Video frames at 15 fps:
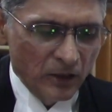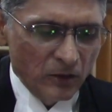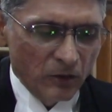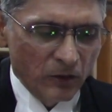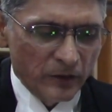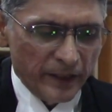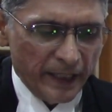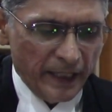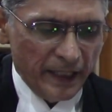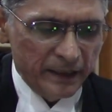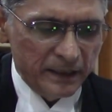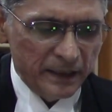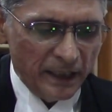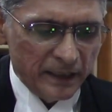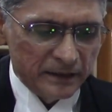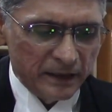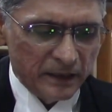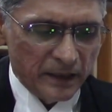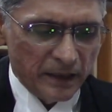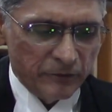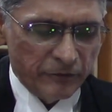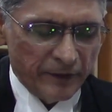or any
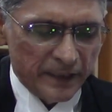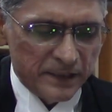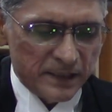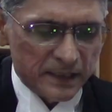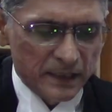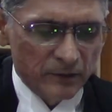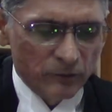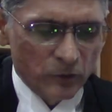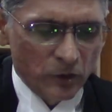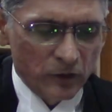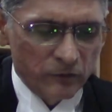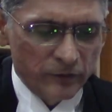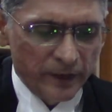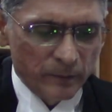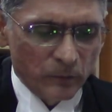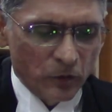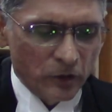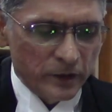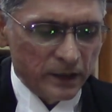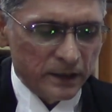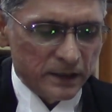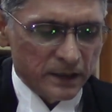other offence involving
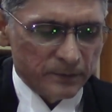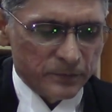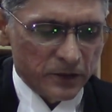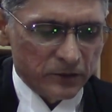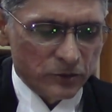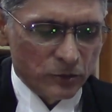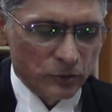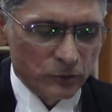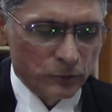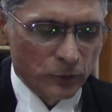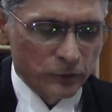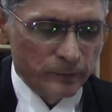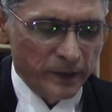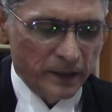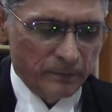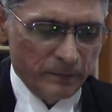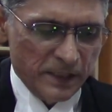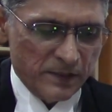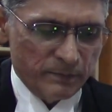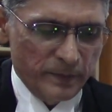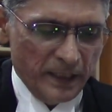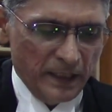moral turpitude would be
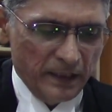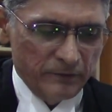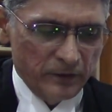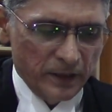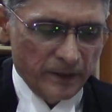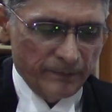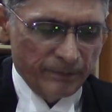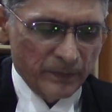misbehavior.